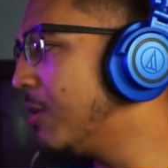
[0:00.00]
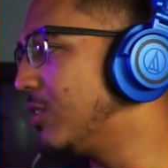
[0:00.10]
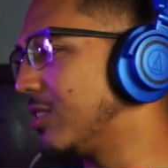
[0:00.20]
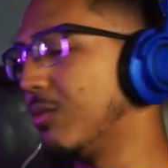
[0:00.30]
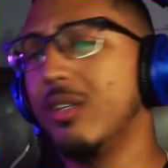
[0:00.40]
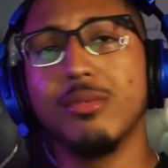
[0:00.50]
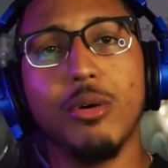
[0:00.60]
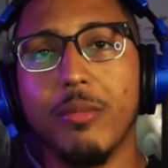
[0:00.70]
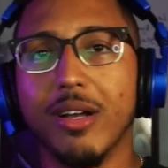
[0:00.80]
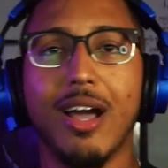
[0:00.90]
He some of this.
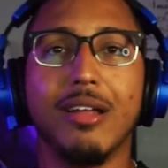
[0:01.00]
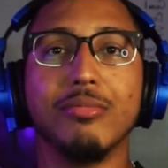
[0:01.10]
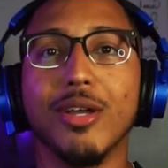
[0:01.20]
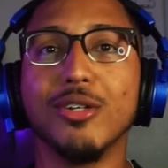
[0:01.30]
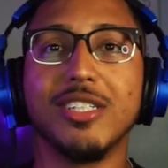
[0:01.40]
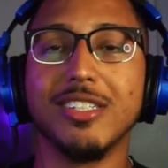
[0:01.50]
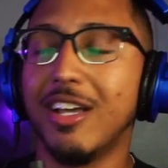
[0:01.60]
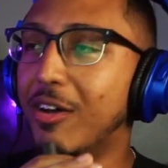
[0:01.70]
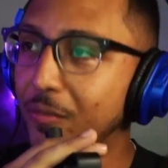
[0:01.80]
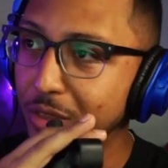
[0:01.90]
Oh my god, thirsty
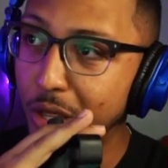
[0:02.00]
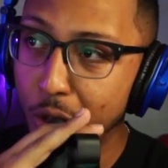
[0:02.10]
as hell.